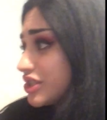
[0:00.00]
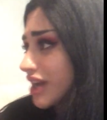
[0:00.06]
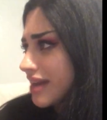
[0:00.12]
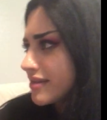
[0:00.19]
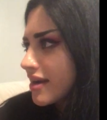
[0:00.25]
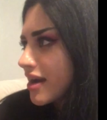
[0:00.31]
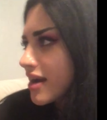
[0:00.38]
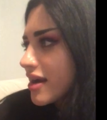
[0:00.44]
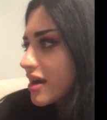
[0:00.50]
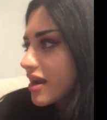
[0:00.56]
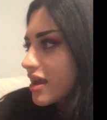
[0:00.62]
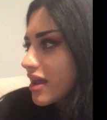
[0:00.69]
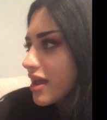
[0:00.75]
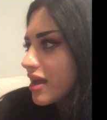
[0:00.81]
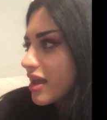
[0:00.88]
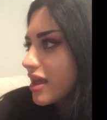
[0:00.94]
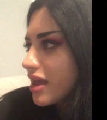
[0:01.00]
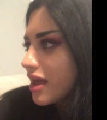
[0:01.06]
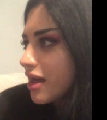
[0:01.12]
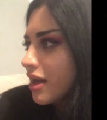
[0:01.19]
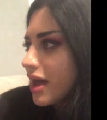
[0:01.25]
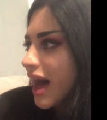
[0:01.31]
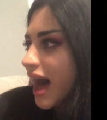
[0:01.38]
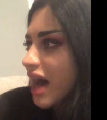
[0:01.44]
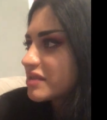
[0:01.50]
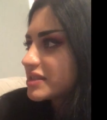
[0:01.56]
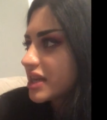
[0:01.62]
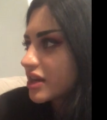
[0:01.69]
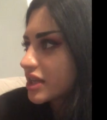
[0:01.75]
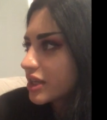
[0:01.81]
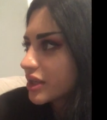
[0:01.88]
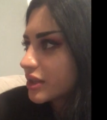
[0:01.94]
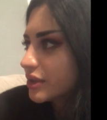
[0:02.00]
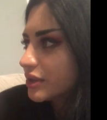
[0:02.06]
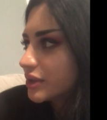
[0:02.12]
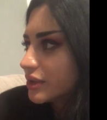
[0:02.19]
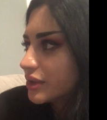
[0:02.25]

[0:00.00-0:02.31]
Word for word: gender? How dare you?